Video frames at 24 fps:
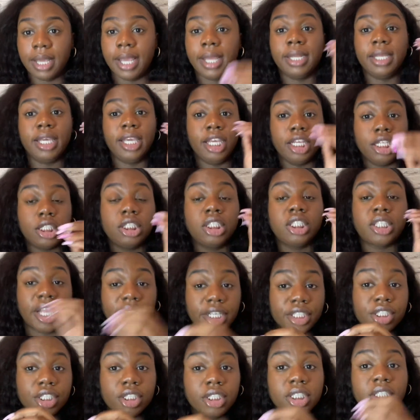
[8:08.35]
And each
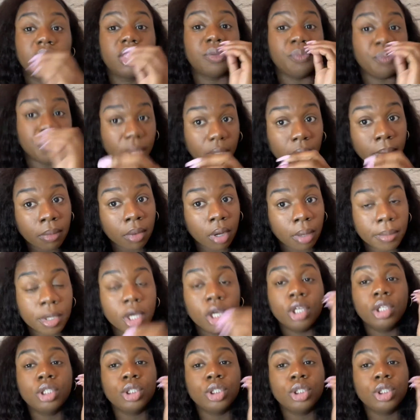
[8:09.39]
section is the minimum